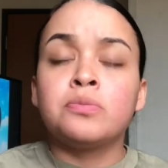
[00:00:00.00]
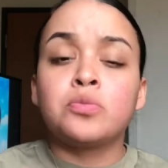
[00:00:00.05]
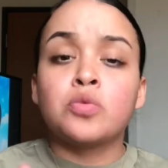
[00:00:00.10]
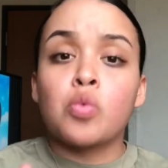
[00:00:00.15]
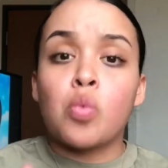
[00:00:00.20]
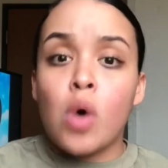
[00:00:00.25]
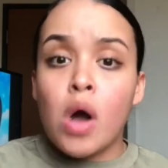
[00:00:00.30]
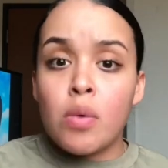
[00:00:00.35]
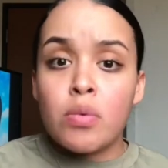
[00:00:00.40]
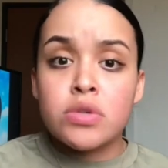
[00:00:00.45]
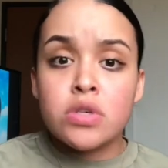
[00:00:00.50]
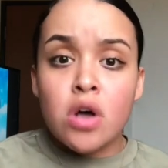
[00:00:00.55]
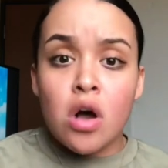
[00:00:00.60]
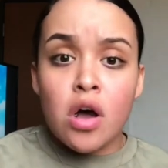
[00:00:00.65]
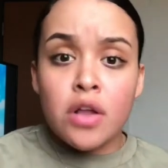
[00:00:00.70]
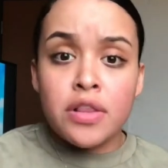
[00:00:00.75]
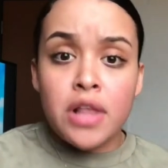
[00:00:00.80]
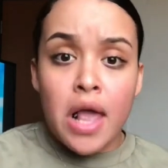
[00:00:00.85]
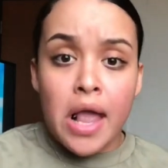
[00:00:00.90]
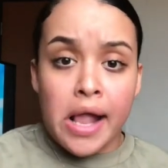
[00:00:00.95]
One was
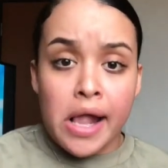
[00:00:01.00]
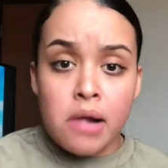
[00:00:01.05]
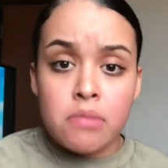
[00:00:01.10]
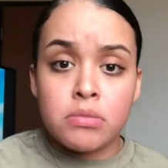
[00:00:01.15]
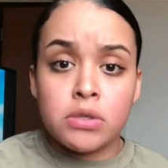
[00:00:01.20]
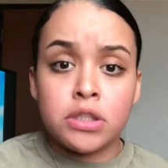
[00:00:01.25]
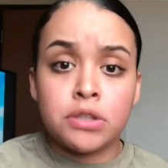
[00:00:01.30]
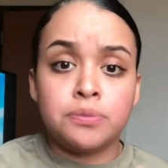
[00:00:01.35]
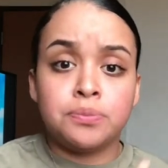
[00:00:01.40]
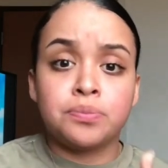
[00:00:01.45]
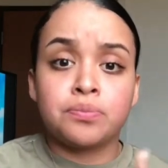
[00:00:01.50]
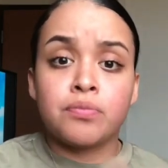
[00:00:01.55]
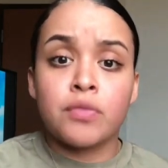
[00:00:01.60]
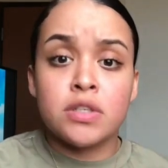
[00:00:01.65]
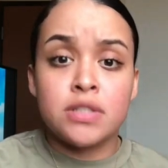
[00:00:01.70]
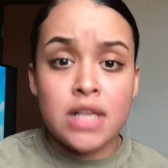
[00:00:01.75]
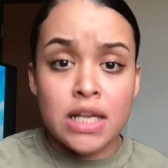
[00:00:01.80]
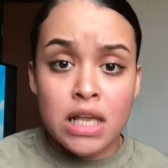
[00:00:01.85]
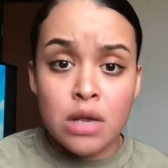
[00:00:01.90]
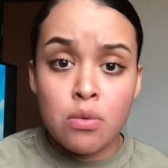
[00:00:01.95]
called the hammer,
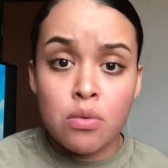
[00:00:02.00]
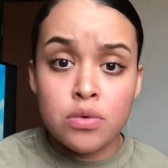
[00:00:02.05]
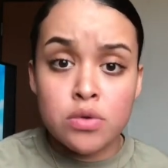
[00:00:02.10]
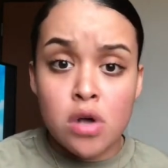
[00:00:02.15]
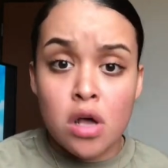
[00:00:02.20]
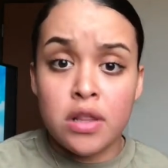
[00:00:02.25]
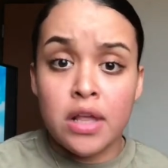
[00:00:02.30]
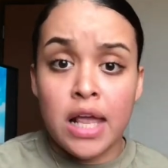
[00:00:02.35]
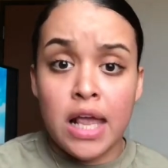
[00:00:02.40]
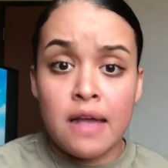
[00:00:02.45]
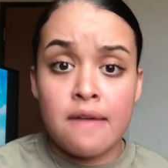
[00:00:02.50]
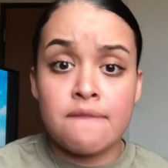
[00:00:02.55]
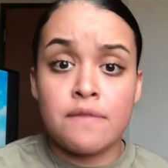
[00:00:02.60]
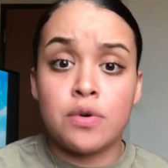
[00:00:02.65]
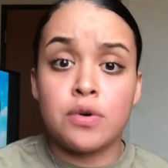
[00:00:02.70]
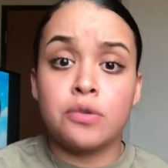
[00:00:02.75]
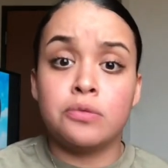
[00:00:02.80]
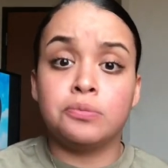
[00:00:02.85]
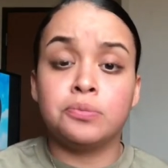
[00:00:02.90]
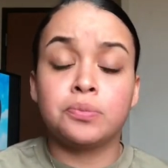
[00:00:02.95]
second one was called the
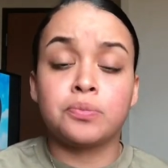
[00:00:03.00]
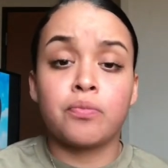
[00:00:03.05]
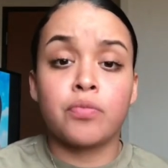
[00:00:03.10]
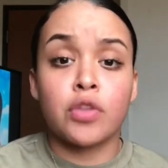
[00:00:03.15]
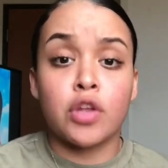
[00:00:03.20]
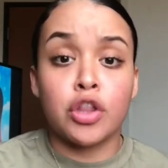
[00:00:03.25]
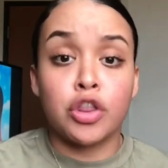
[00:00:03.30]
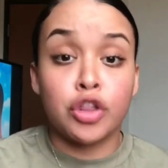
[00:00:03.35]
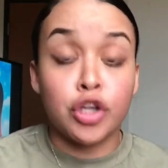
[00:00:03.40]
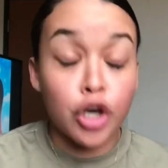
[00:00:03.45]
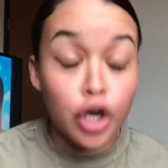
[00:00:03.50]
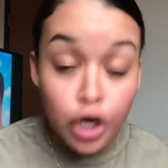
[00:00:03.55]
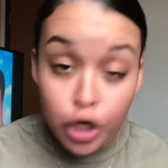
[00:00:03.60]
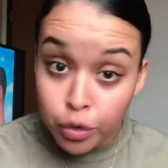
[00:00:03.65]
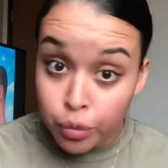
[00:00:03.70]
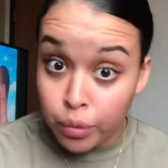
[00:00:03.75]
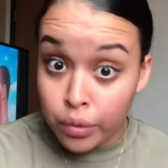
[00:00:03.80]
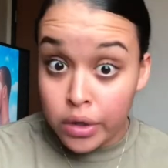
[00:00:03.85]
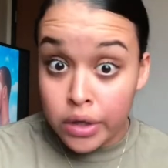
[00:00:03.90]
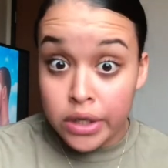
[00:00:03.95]
anvil, the
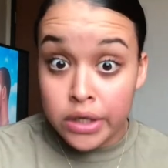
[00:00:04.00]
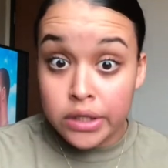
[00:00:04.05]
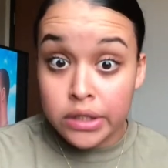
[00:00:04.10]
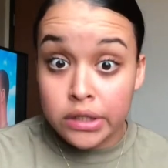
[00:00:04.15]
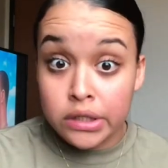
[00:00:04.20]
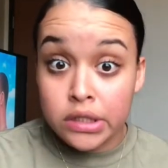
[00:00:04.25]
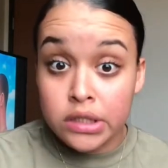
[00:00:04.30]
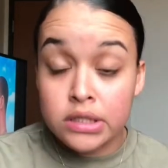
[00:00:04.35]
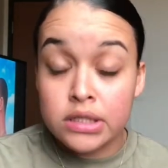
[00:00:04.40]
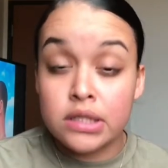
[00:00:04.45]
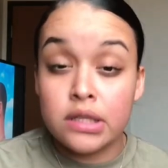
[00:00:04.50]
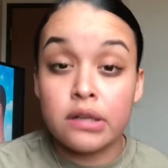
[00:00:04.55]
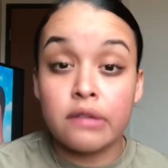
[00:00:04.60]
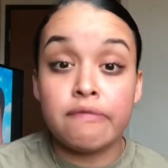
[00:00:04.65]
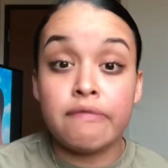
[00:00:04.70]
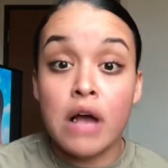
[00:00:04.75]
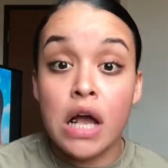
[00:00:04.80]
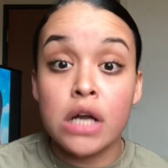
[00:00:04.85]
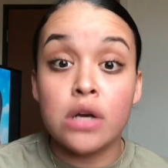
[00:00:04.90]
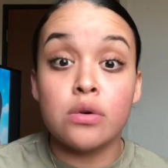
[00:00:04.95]
third one is at the
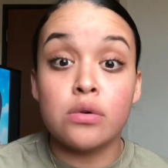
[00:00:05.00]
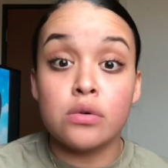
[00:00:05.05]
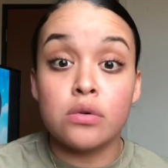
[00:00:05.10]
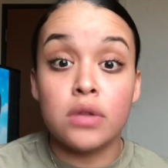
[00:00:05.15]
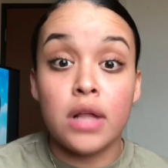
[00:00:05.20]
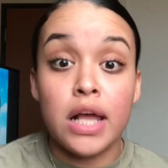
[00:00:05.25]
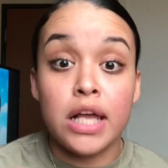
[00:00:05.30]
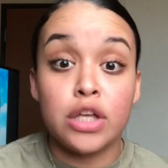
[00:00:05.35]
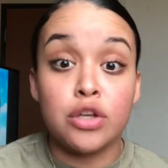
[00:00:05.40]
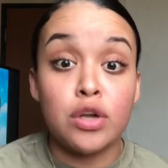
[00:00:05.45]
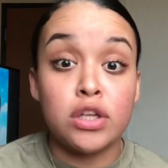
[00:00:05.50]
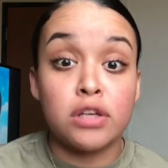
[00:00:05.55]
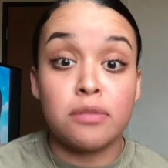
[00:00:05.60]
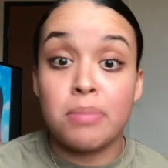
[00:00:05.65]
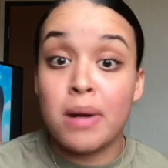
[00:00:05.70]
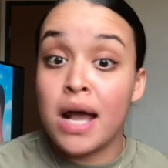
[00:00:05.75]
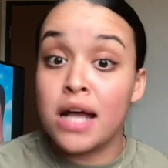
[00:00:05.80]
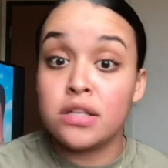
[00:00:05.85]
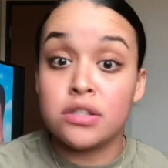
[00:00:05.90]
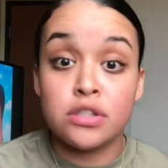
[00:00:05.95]
final, like you have to
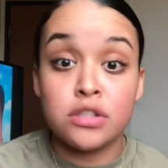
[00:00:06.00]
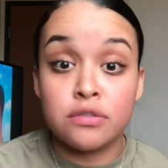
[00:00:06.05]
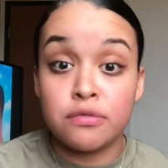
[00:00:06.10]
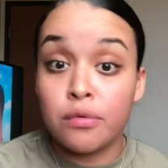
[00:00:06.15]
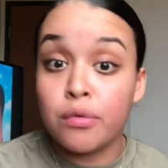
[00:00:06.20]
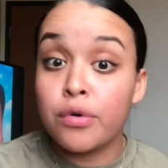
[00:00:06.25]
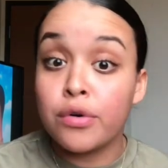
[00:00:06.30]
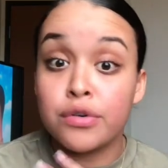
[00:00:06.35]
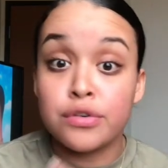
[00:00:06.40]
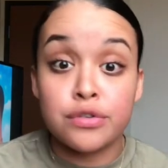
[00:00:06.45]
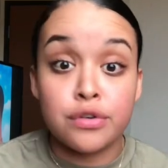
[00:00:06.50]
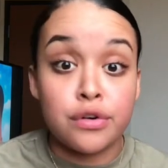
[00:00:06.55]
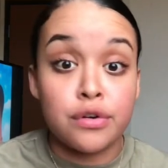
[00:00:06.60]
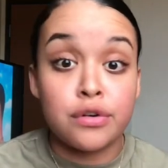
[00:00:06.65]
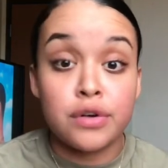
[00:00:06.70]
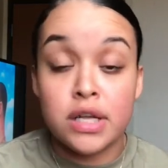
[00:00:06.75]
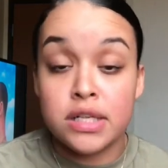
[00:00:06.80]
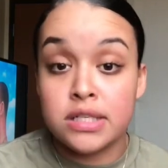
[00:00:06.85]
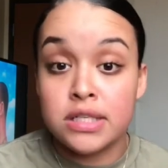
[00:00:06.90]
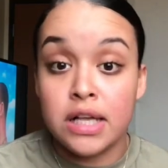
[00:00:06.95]
pass this forge,
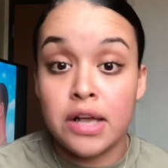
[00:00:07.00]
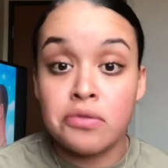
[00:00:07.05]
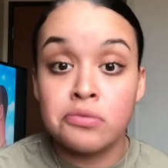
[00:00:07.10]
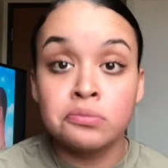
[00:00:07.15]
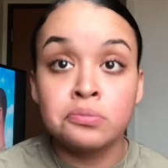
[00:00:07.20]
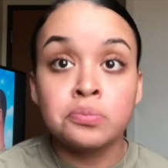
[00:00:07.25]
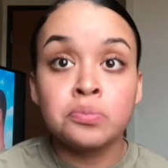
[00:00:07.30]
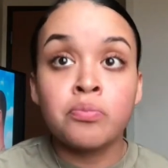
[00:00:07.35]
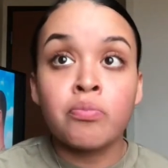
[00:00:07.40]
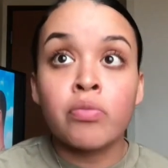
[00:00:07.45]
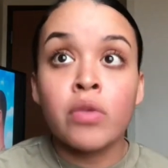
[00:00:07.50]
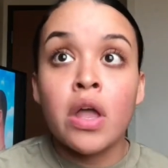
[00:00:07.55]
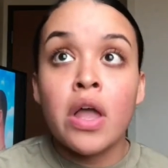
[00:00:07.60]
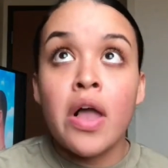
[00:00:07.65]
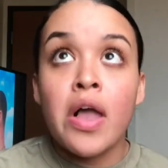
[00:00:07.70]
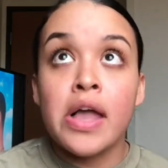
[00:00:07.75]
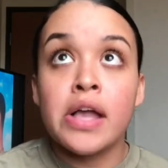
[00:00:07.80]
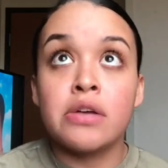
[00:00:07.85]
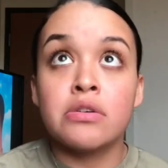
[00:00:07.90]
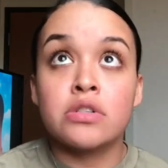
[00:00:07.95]
or that's it.
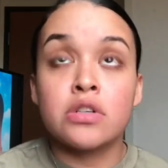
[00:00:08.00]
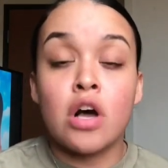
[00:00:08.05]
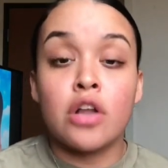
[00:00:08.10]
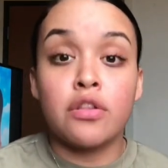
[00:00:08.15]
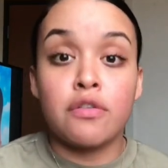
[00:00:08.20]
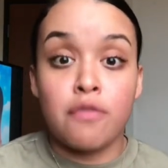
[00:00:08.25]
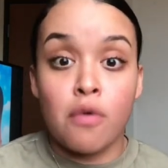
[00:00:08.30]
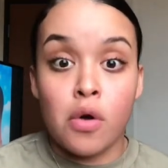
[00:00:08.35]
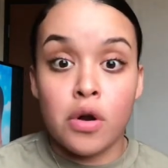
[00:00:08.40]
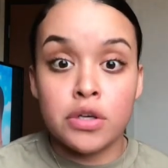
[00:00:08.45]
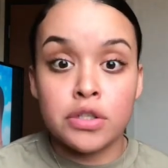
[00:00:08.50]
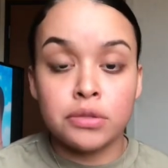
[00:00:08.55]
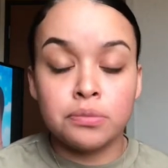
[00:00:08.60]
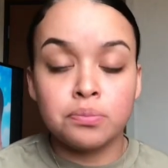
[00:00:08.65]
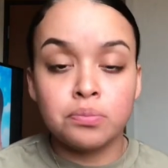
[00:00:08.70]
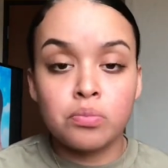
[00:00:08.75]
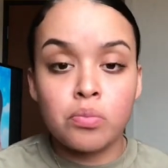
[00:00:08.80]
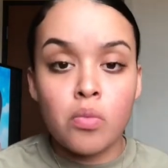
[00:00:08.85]
It was called the forge.